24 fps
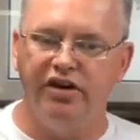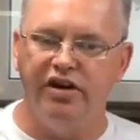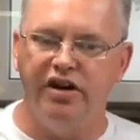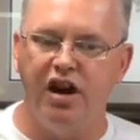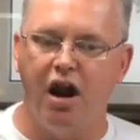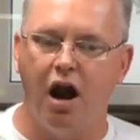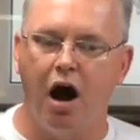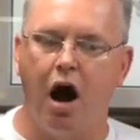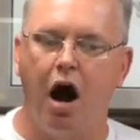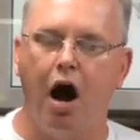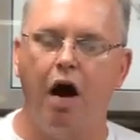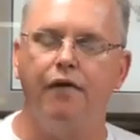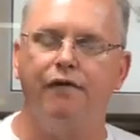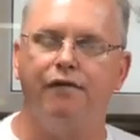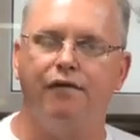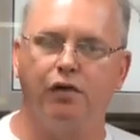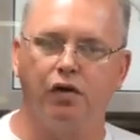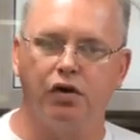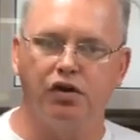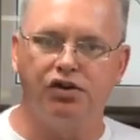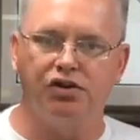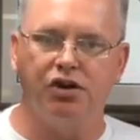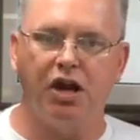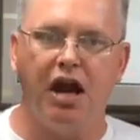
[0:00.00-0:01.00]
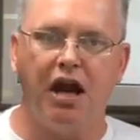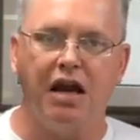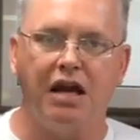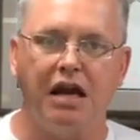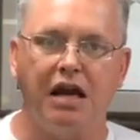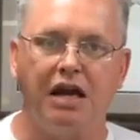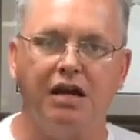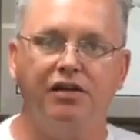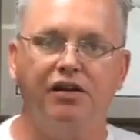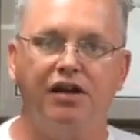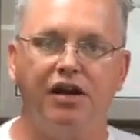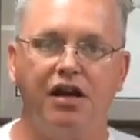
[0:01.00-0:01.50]
not
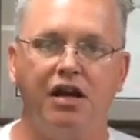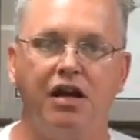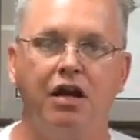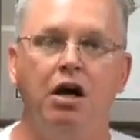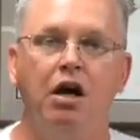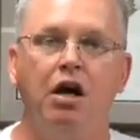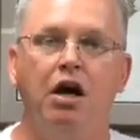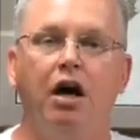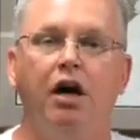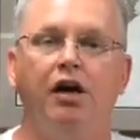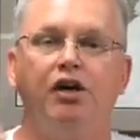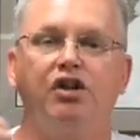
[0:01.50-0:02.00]
forsaking the